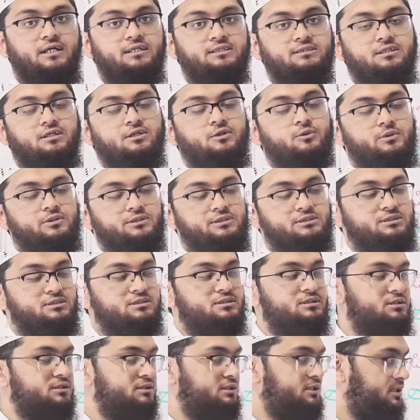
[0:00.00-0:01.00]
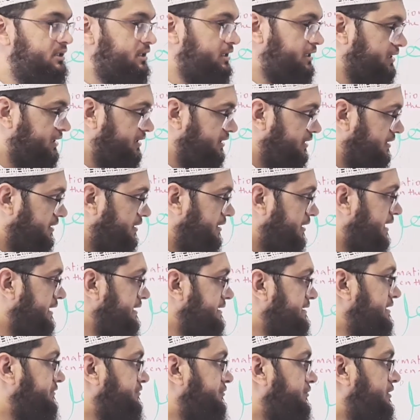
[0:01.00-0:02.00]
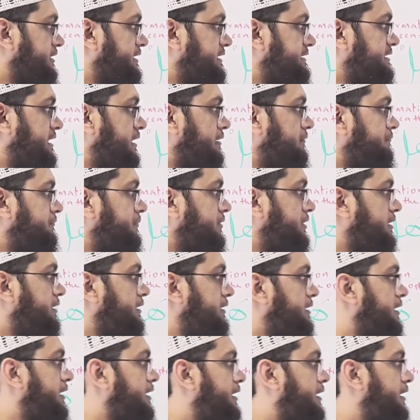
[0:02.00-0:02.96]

ask the question. Let's say, for example,